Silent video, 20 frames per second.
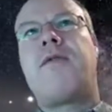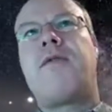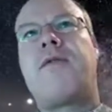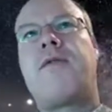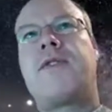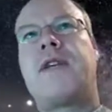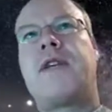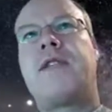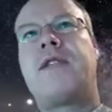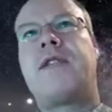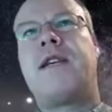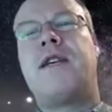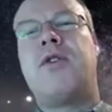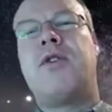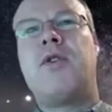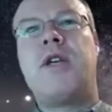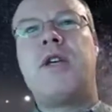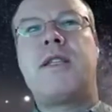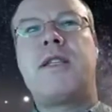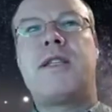sensing
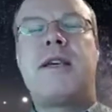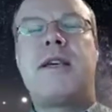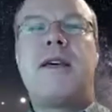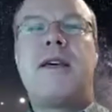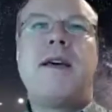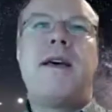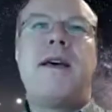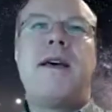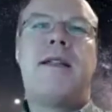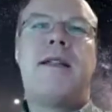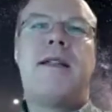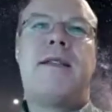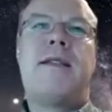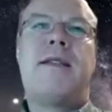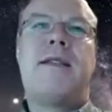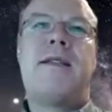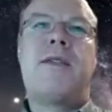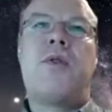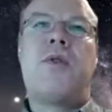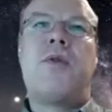units. And
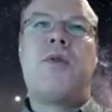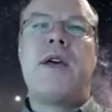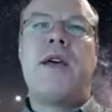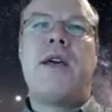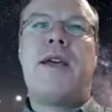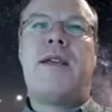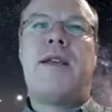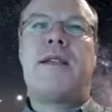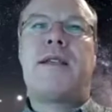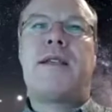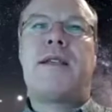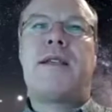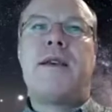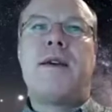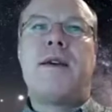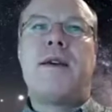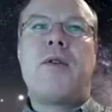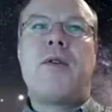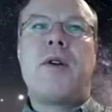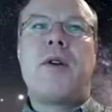these arrays,
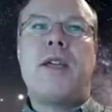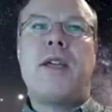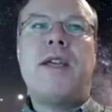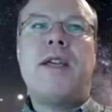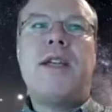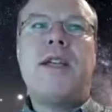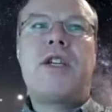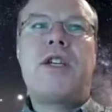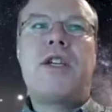or each